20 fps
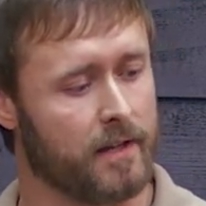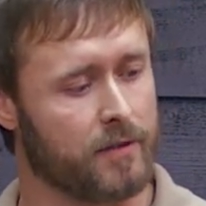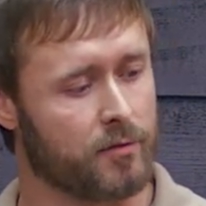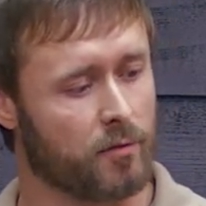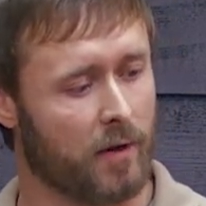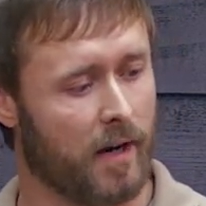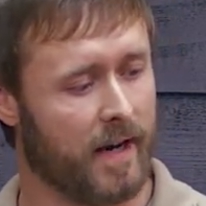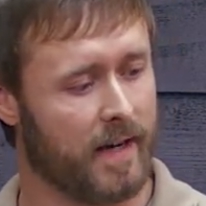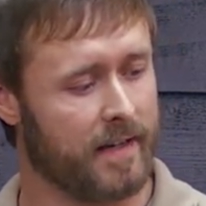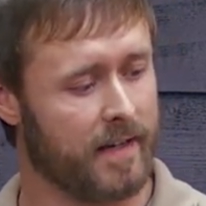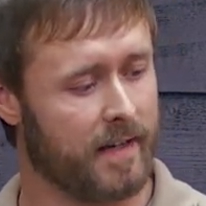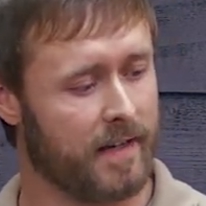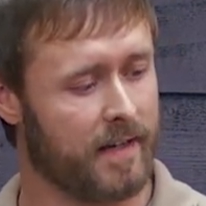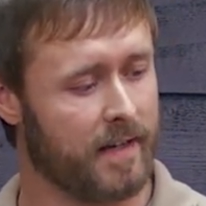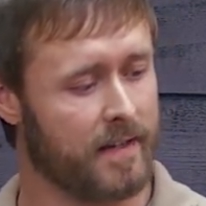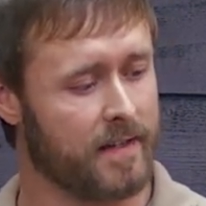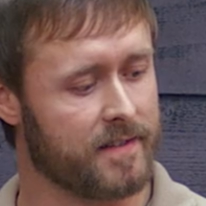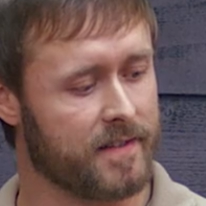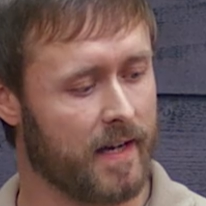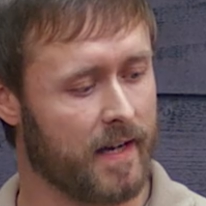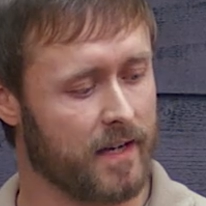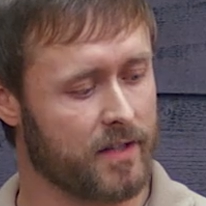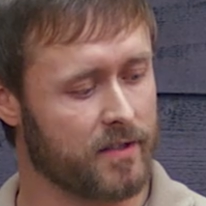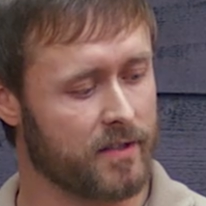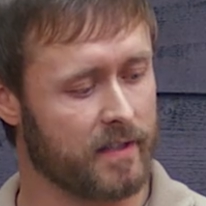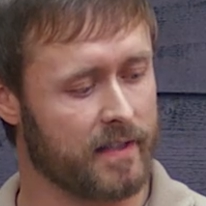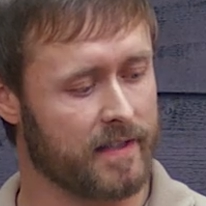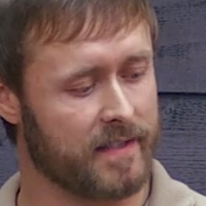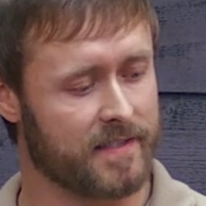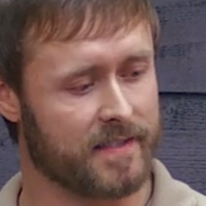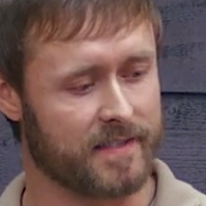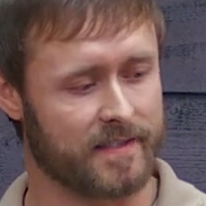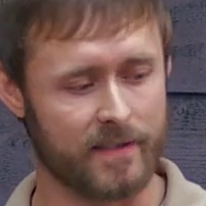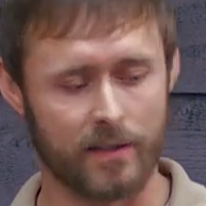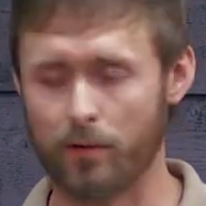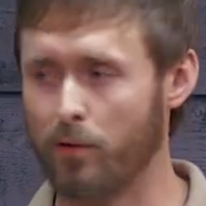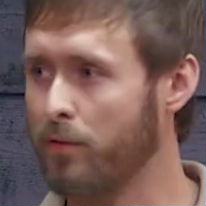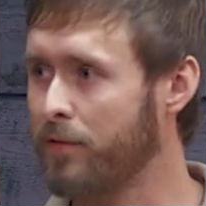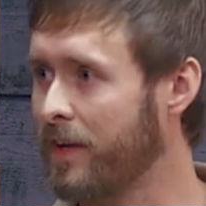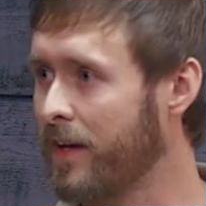his right eye is actually
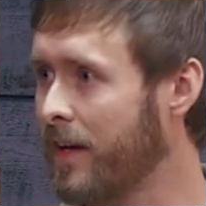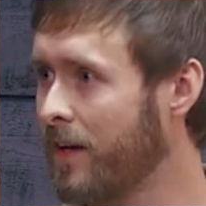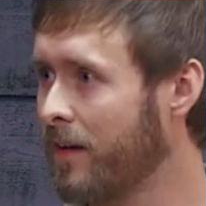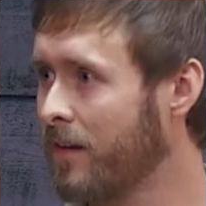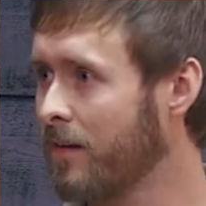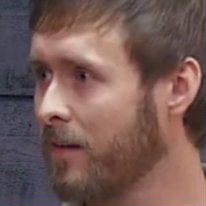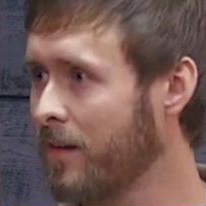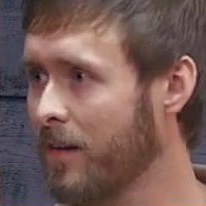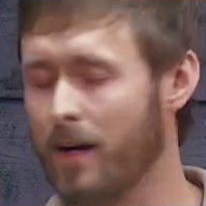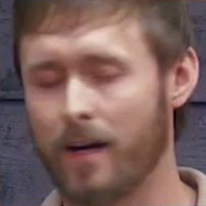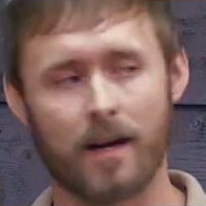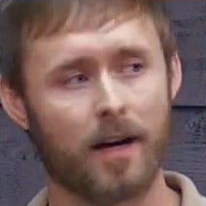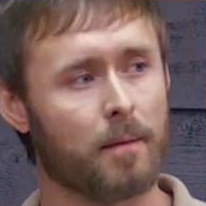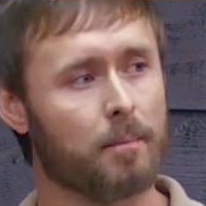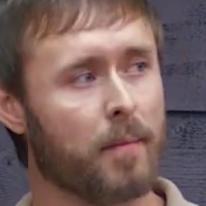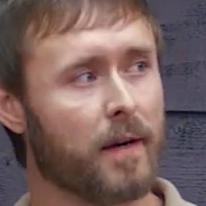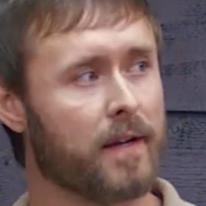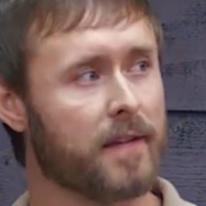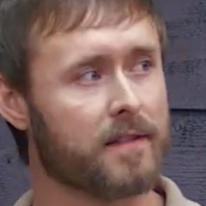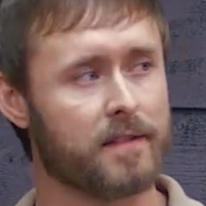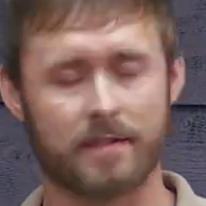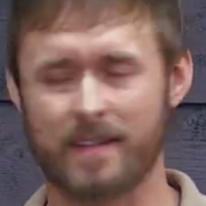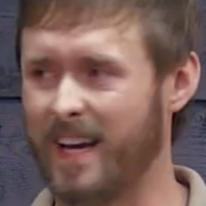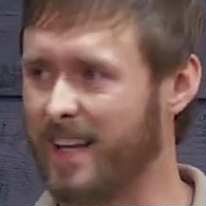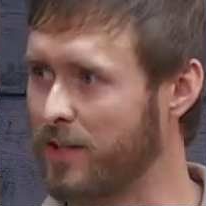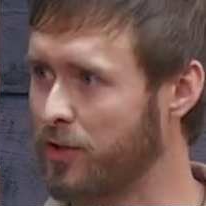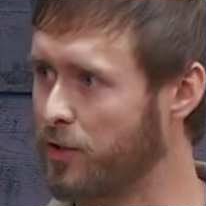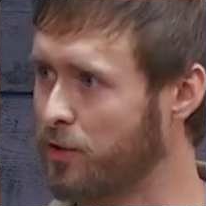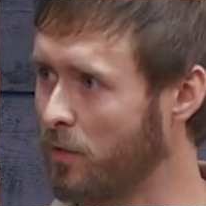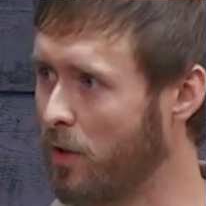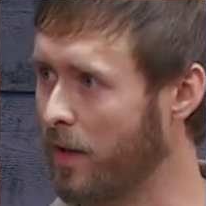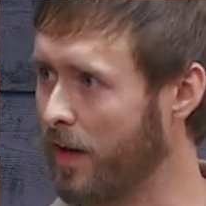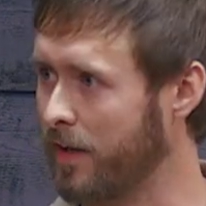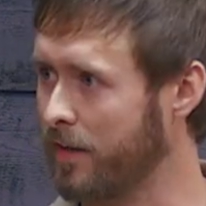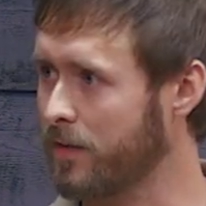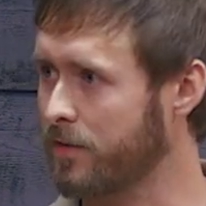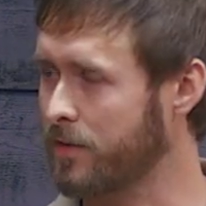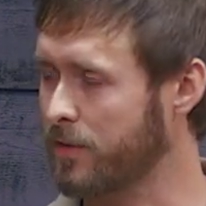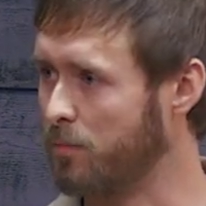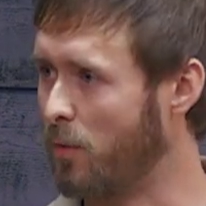still there, uh, but it's kind of shrunk,
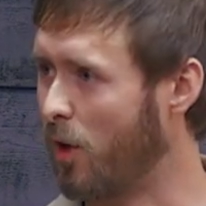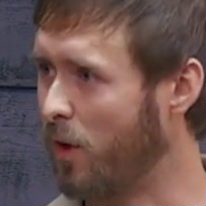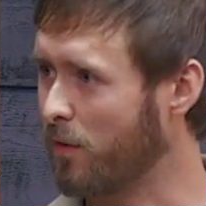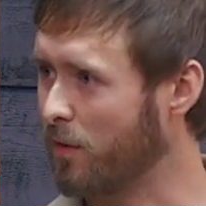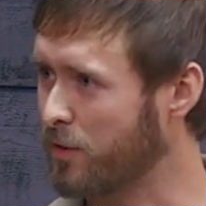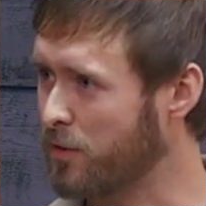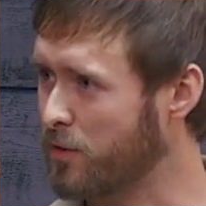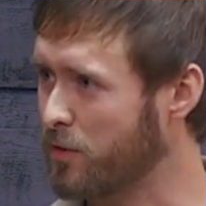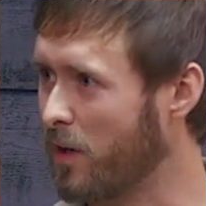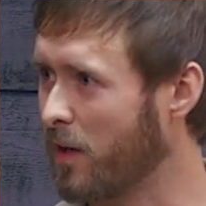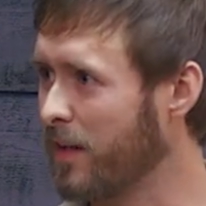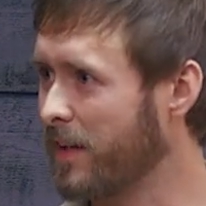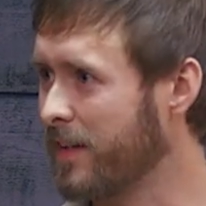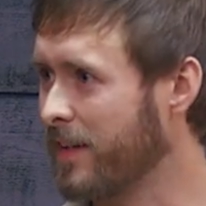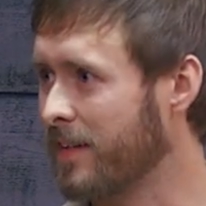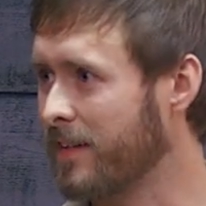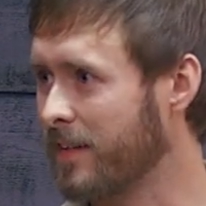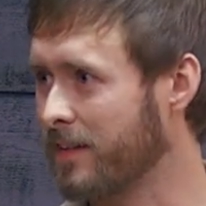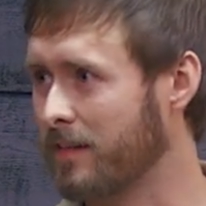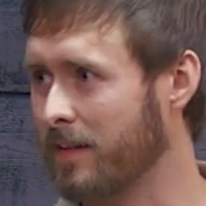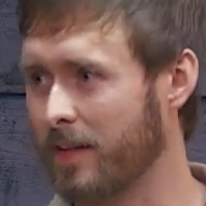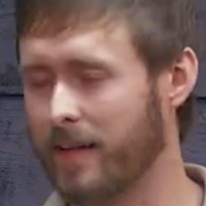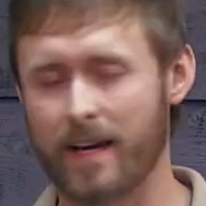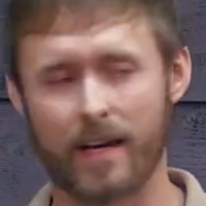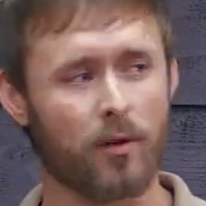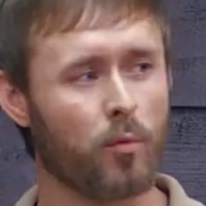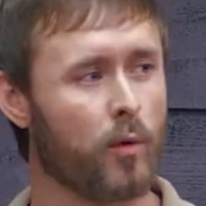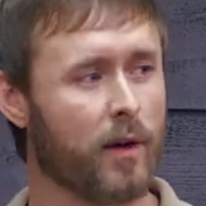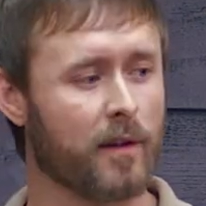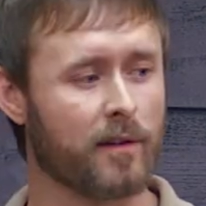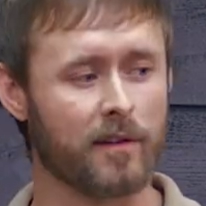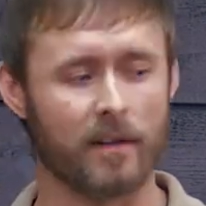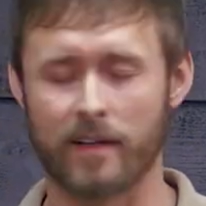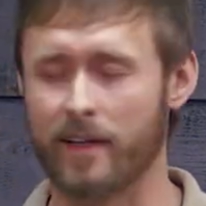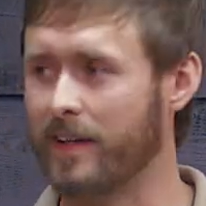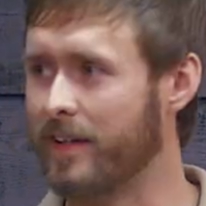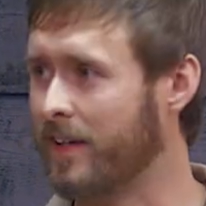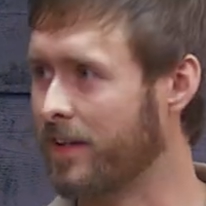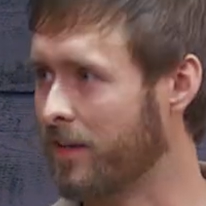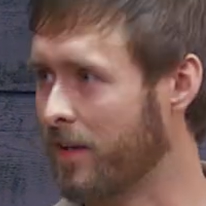it's smaller and shrunken in, and kind of weird
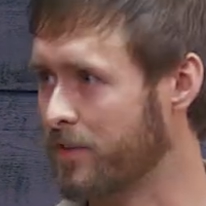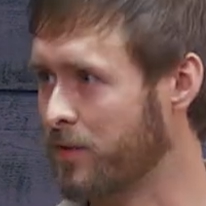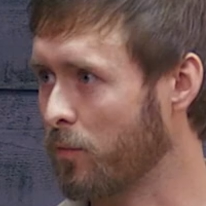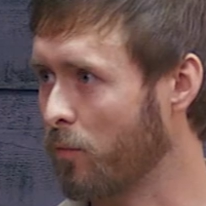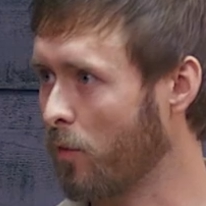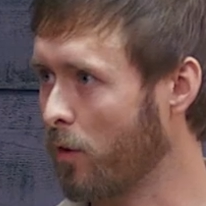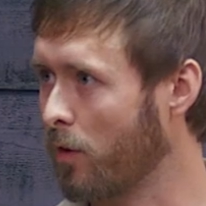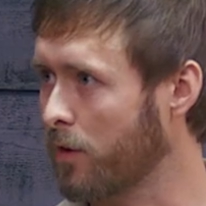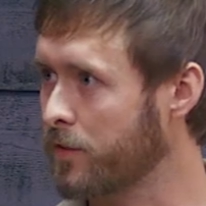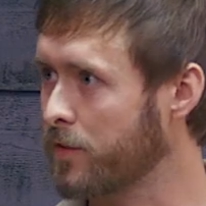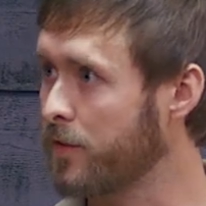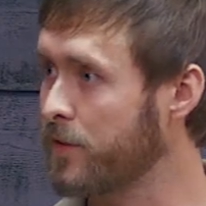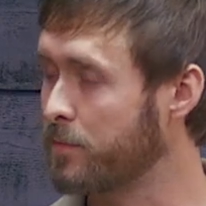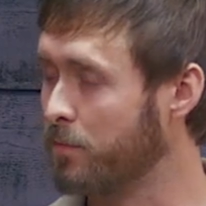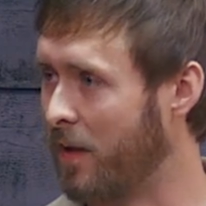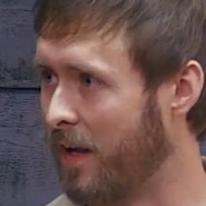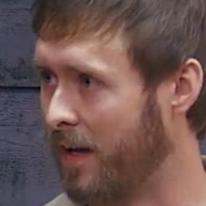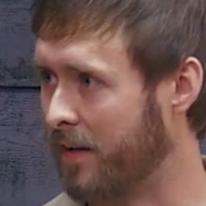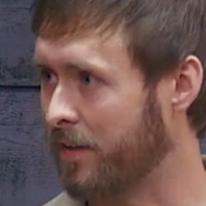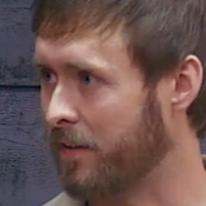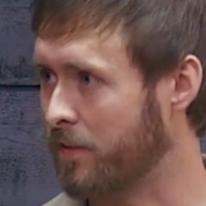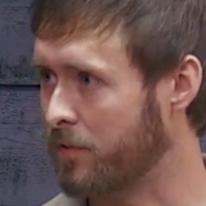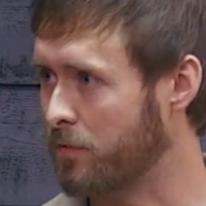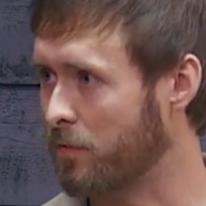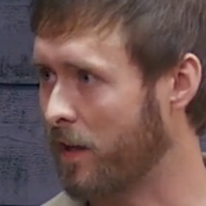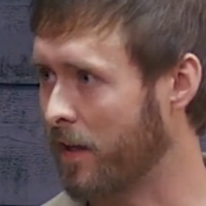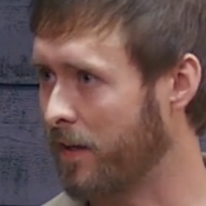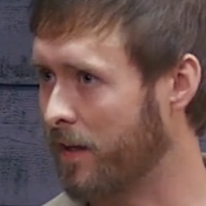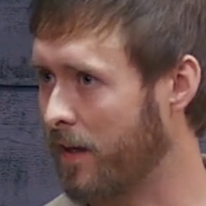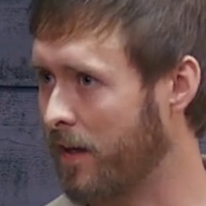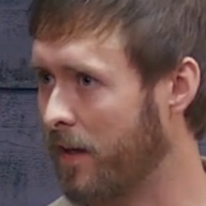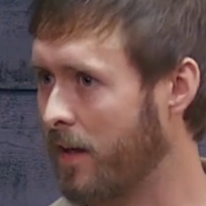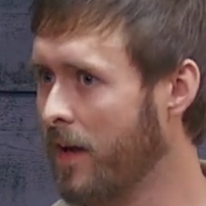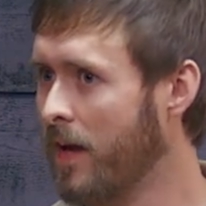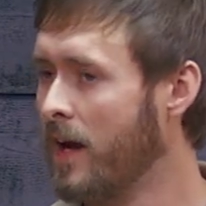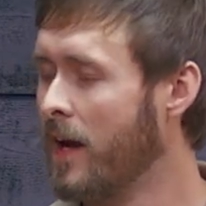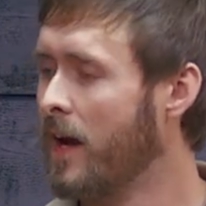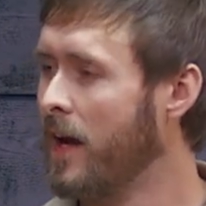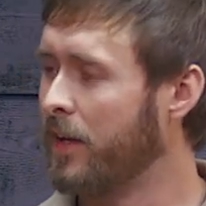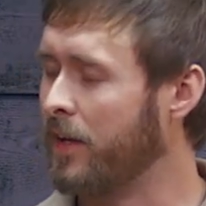looking, and it doesn't work. So he's blind in his right eye.
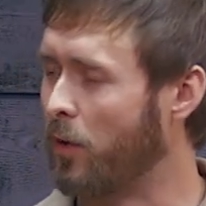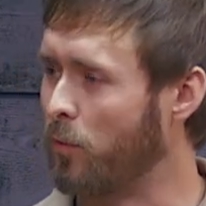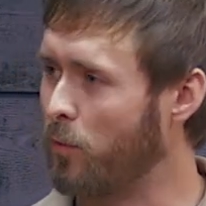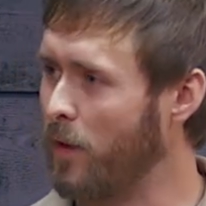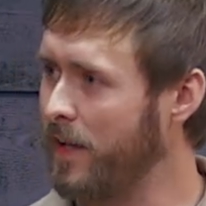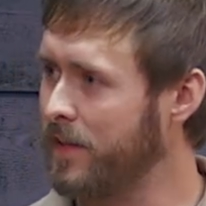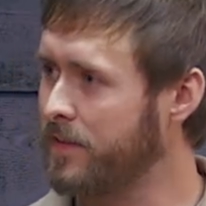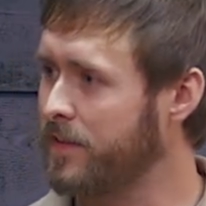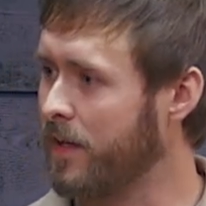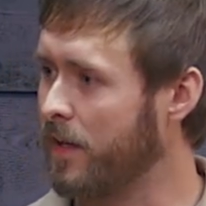Now red